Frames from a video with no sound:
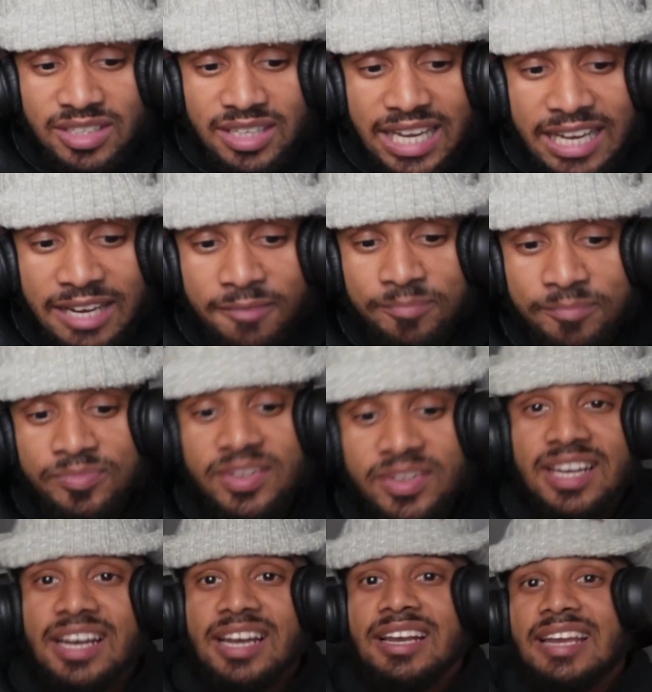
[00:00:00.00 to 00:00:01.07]
Like,
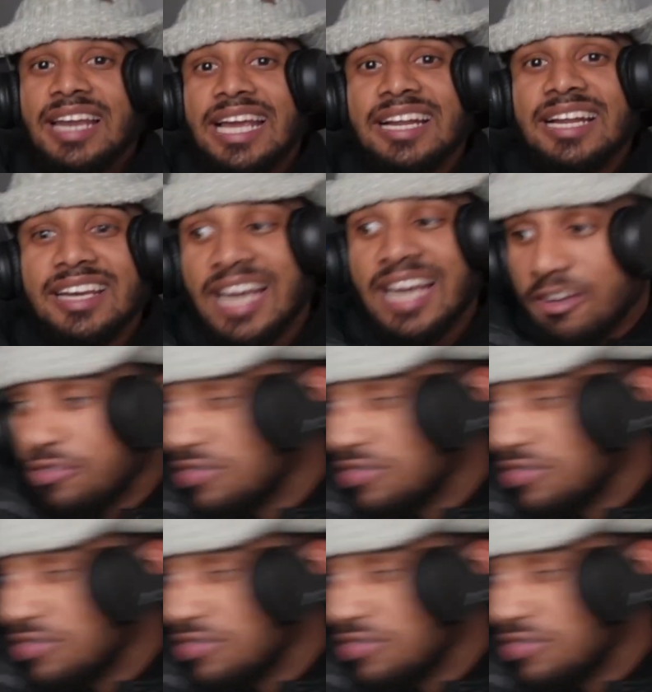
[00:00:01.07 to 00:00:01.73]
like life is